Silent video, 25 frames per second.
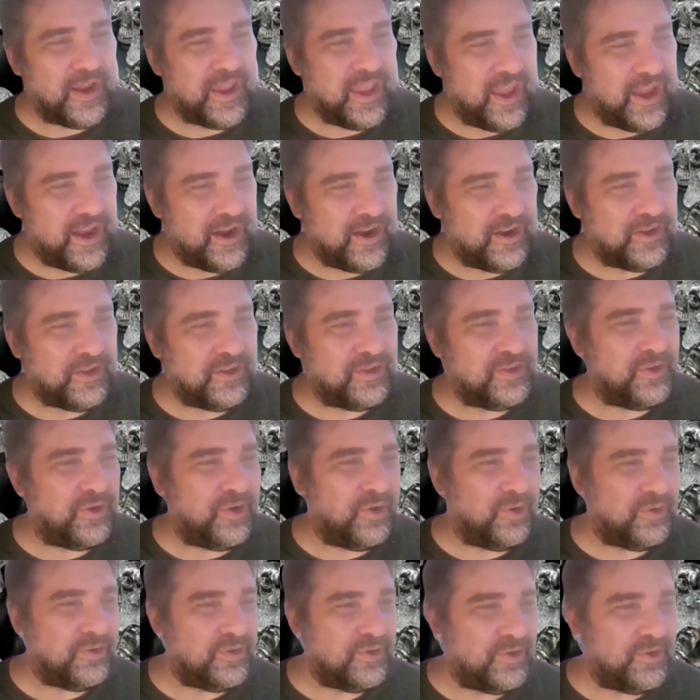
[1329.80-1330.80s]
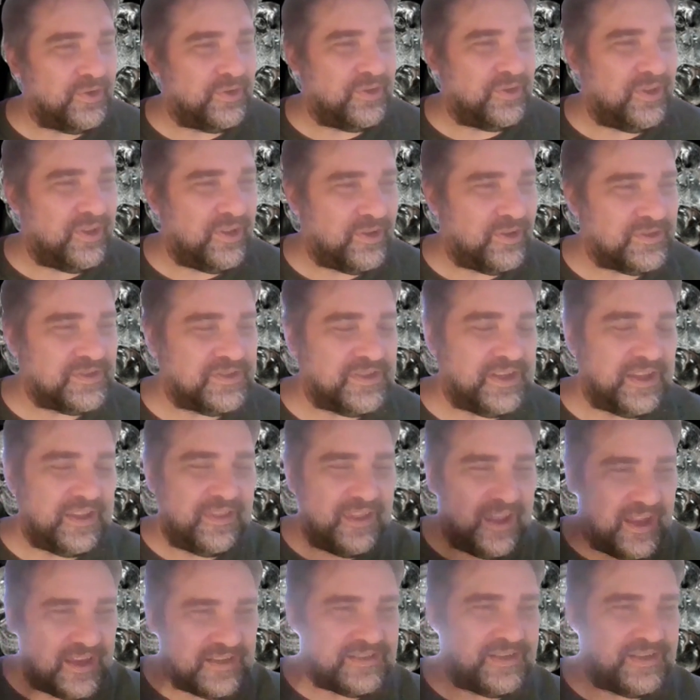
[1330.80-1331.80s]
are here. Do you see
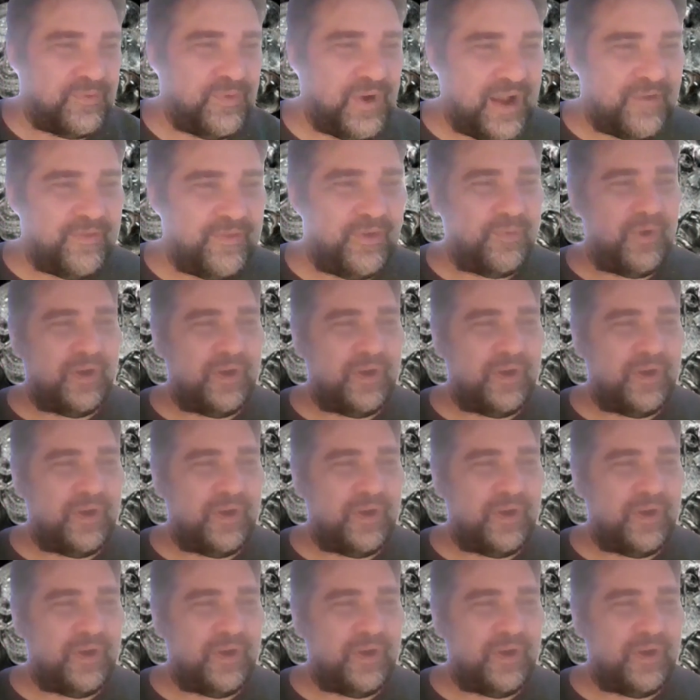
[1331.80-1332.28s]
this and whatever?